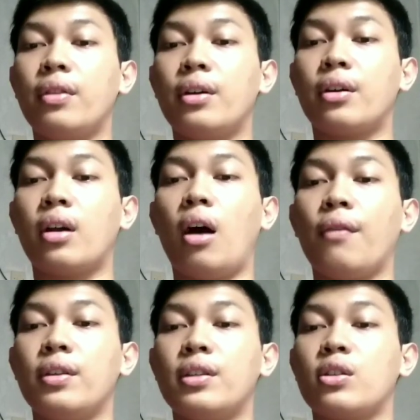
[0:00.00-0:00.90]
of the
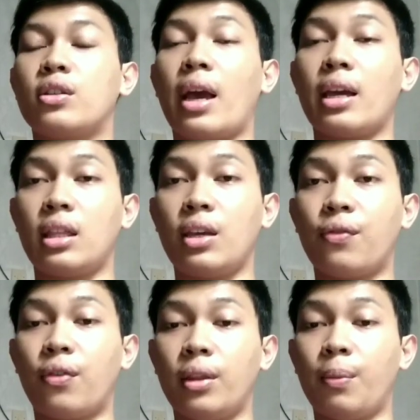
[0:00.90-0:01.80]
Society for the
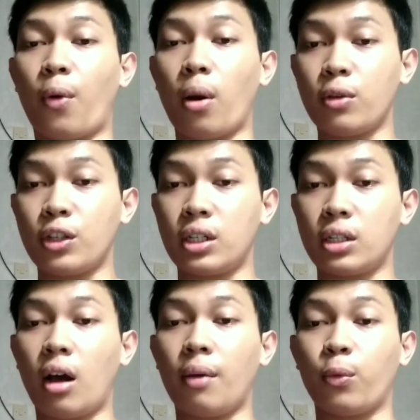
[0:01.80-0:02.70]
Promotion of
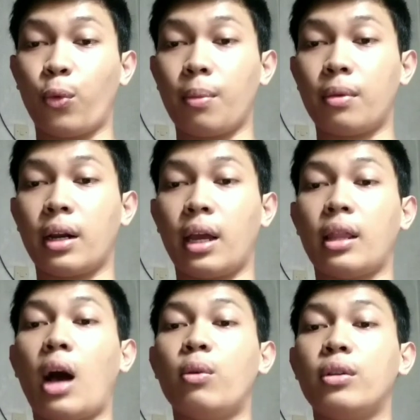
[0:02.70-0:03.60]
Grammar and
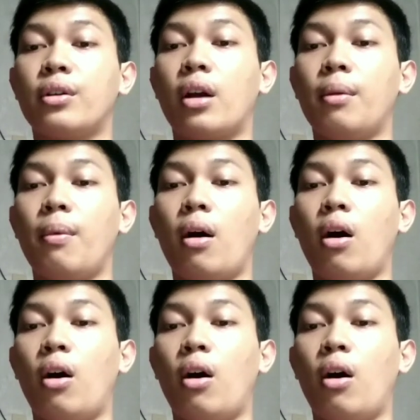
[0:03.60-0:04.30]
author of